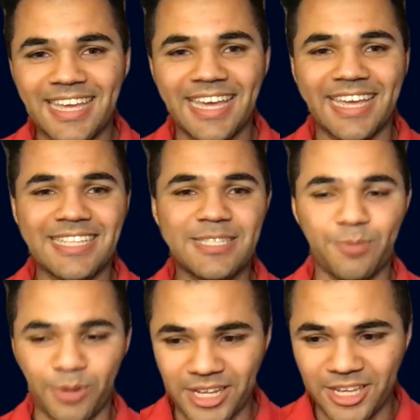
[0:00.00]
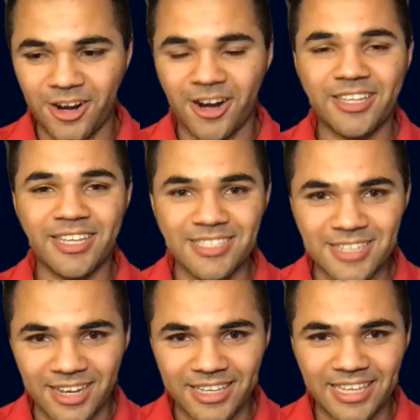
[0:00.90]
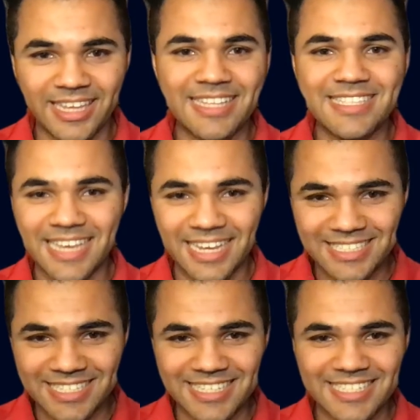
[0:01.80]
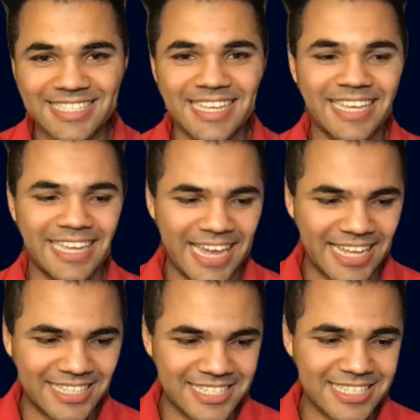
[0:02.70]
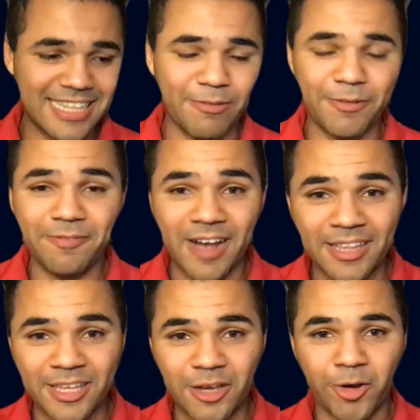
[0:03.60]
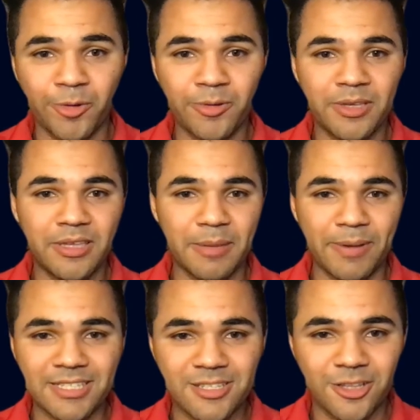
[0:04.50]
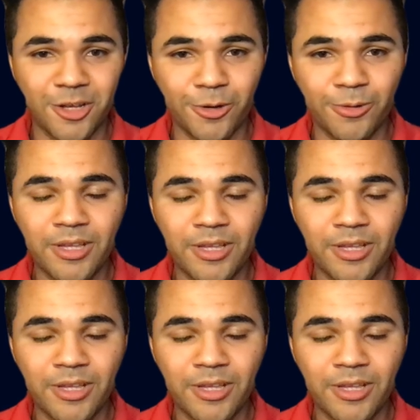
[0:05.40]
it's Brickyard, Kentucky, Texas, Kansas, and then we finally get back to low